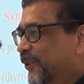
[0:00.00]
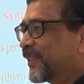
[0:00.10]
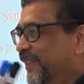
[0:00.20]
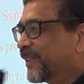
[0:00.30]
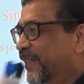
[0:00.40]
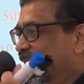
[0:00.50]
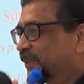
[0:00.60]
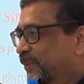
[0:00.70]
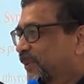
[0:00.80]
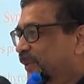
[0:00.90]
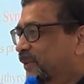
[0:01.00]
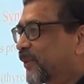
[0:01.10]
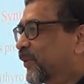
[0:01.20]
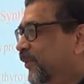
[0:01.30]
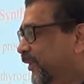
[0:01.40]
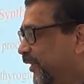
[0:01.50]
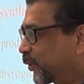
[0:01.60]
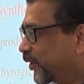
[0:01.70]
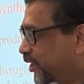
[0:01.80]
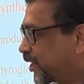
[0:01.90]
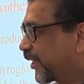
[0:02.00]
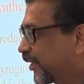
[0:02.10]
T3 and T4, so it will shrink.